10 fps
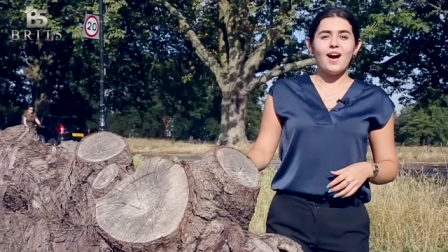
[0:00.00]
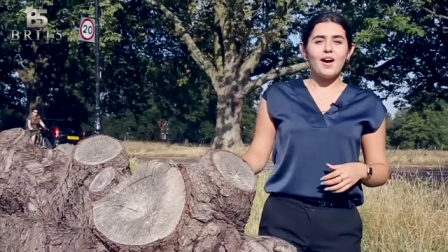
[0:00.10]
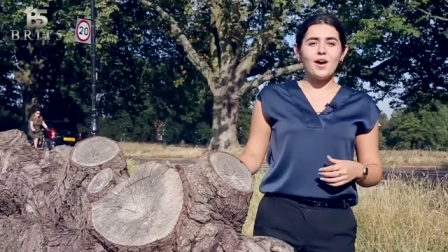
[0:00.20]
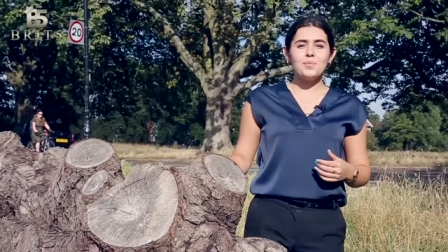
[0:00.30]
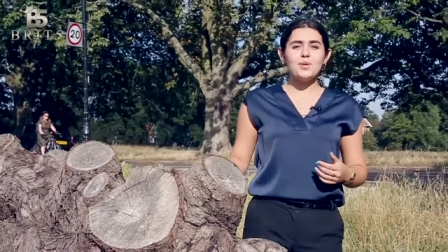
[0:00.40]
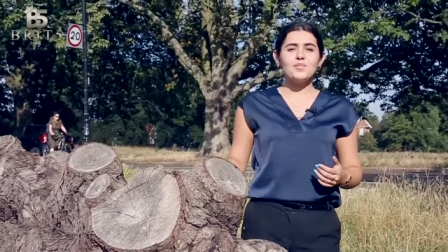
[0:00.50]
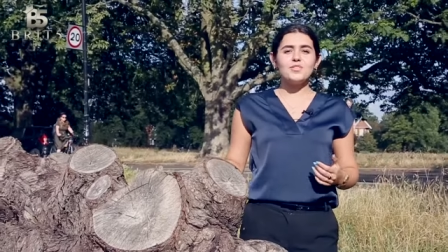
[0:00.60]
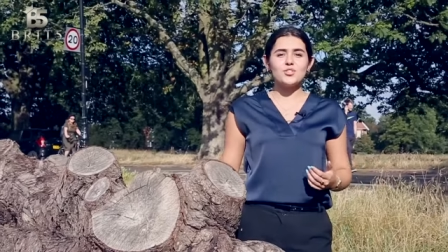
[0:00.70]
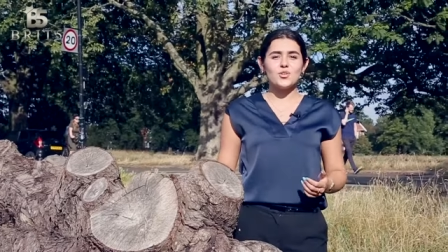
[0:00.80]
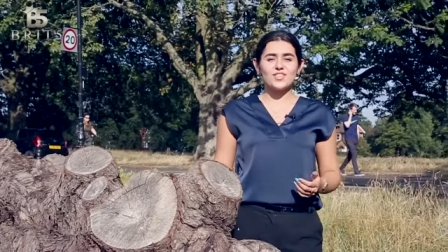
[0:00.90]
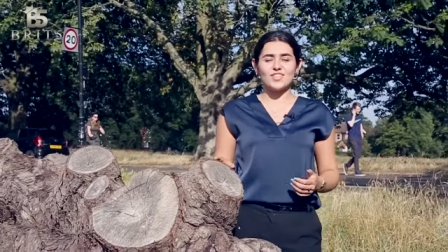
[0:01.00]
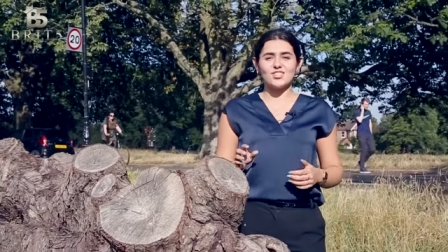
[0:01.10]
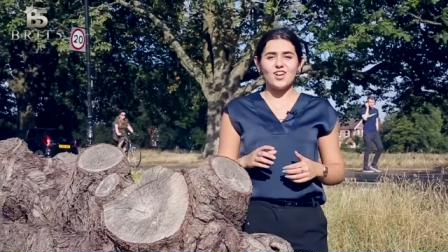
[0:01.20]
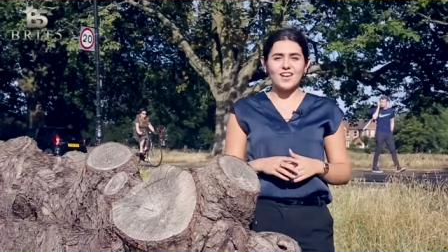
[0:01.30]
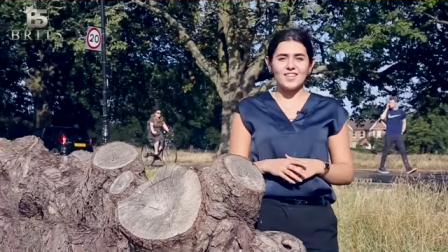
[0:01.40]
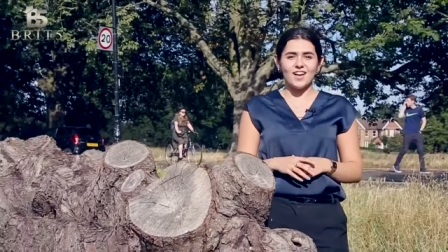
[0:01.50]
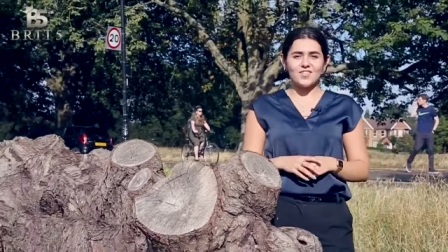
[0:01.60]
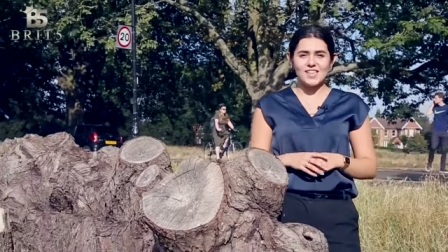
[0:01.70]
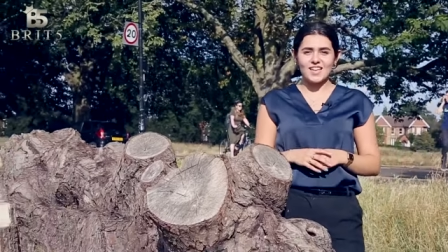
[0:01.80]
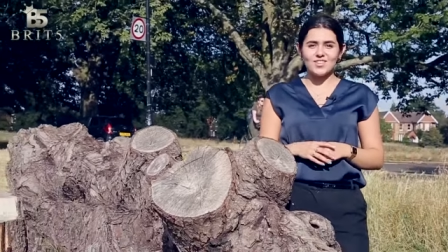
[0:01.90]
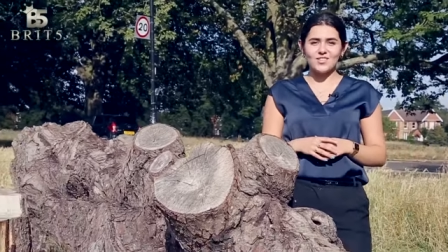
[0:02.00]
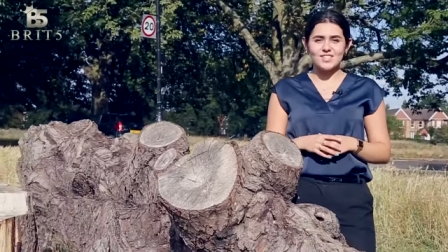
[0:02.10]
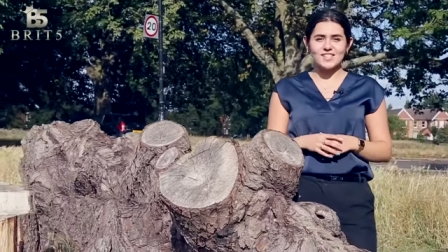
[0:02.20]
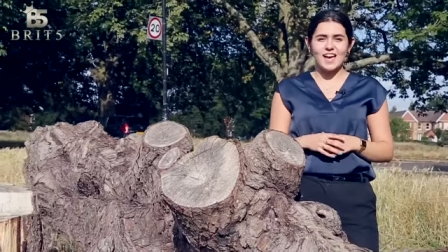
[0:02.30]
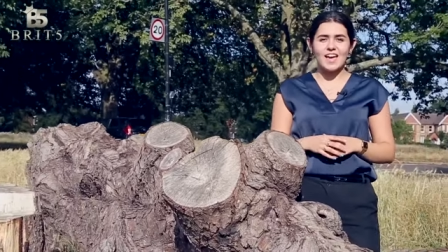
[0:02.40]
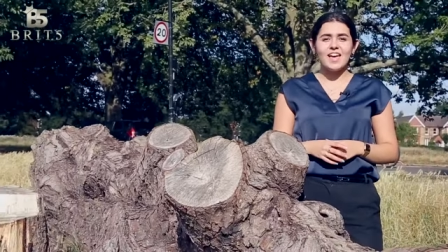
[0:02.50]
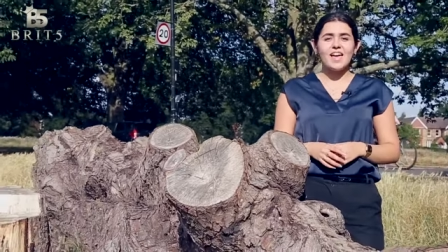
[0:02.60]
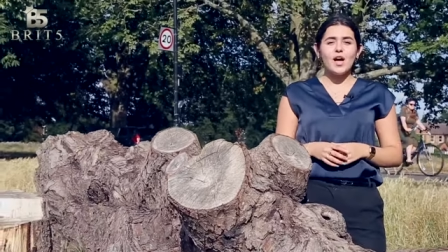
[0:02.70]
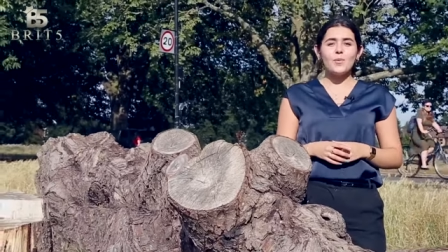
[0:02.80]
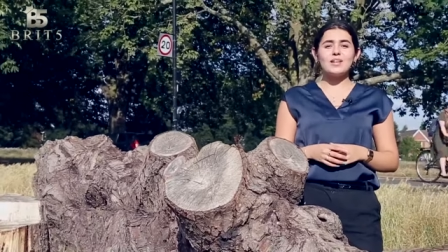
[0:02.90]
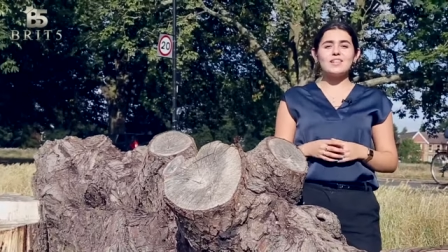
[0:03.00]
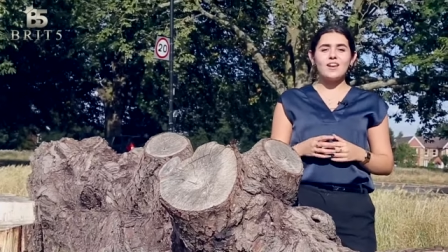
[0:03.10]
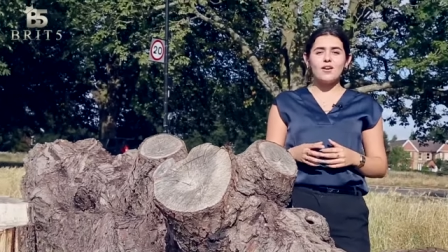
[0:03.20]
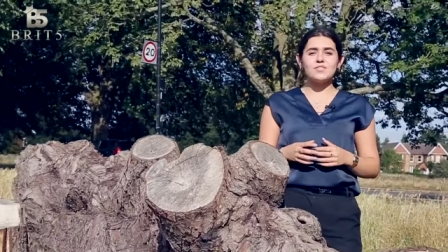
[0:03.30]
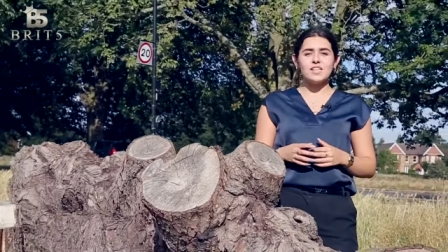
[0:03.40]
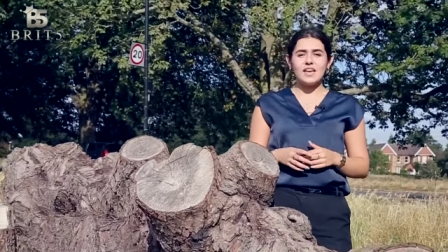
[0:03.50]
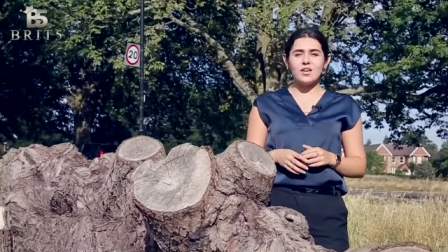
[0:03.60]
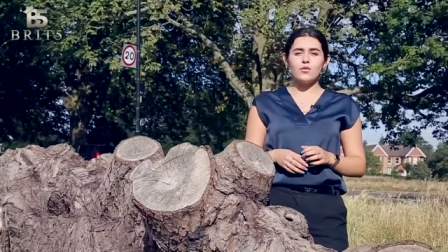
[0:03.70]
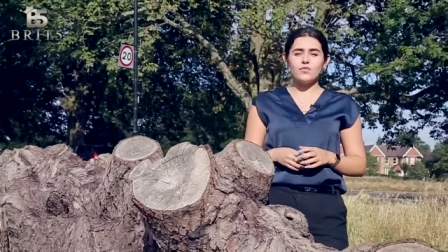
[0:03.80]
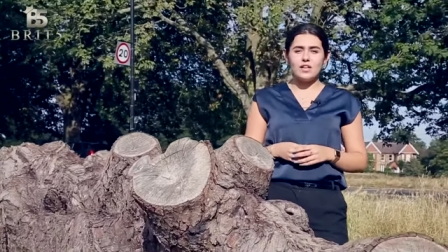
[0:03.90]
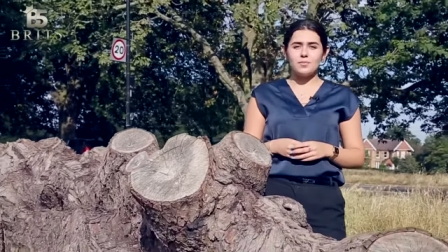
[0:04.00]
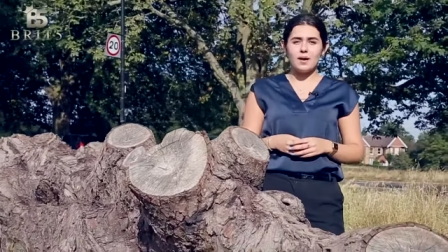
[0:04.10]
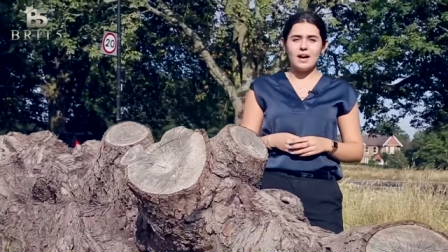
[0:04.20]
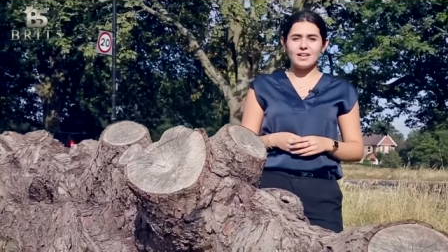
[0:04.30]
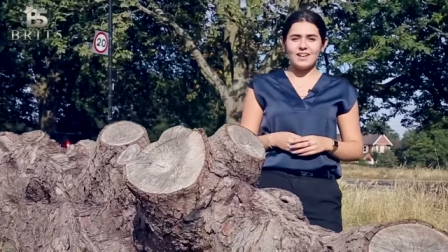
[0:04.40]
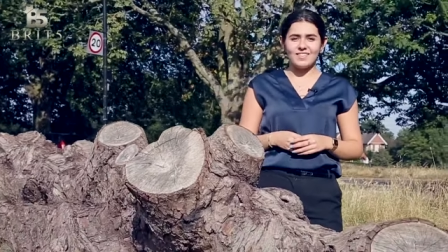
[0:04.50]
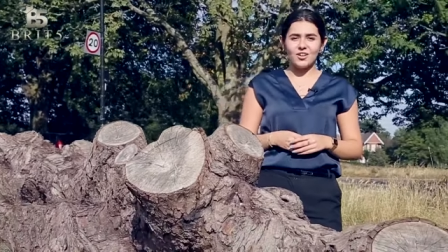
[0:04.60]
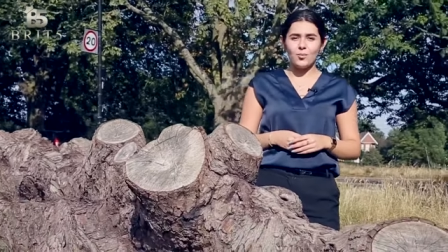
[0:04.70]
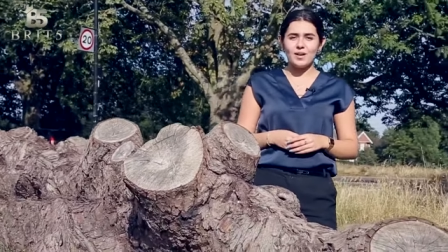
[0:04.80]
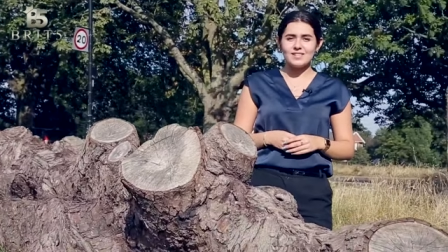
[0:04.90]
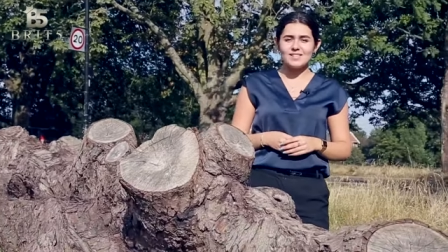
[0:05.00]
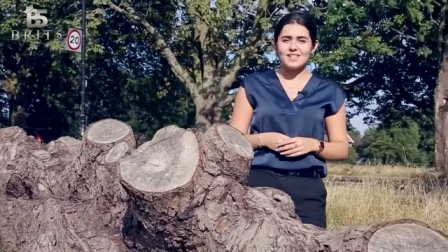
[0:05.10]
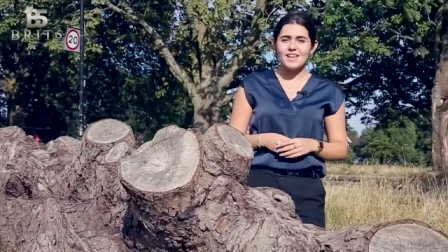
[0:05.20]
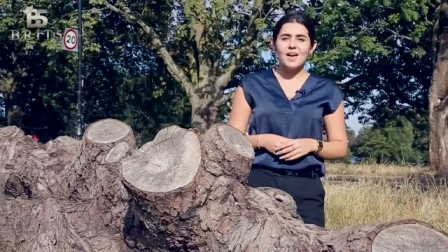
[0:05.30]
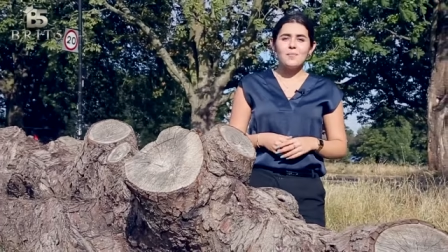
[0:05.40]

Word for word: I hope you've enjoyed the journey that I've taken you on today, and we'd love to hear your feedback in the comments.